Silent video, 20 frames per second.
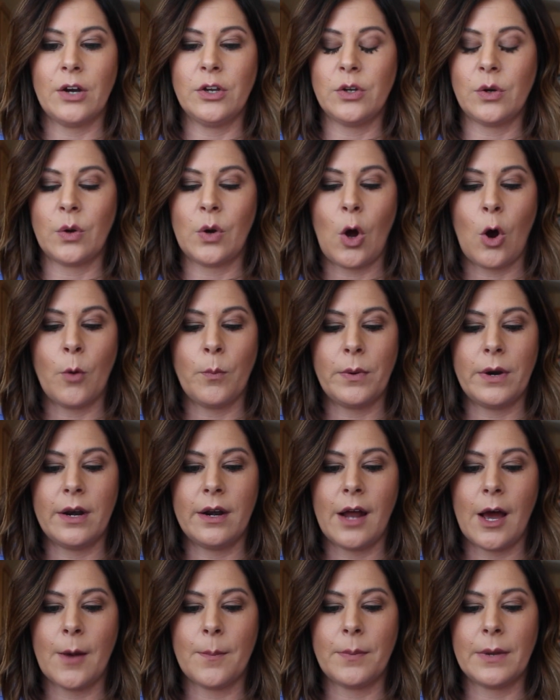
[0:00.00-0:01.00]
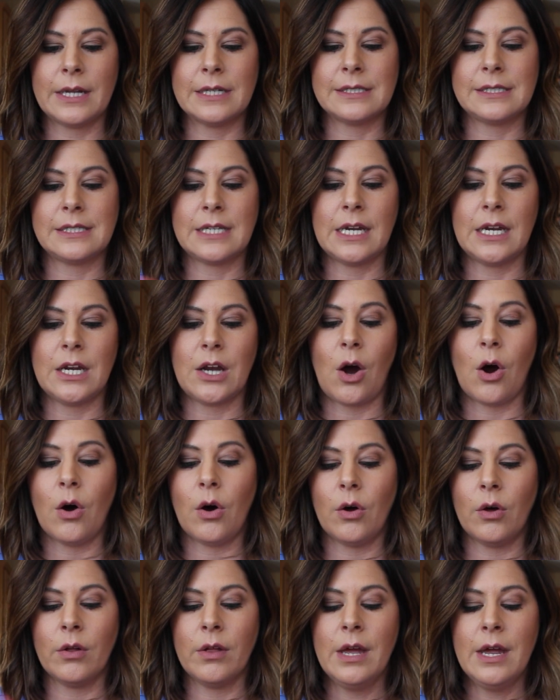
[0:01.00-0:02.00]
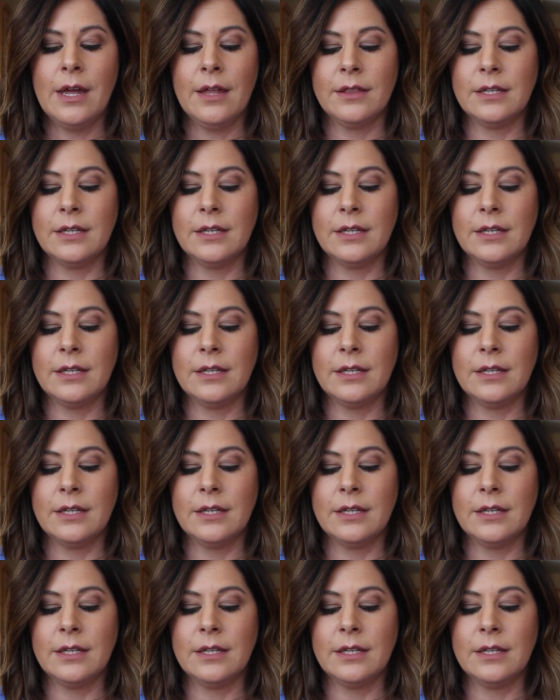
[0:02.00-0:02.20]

You can open it up and see all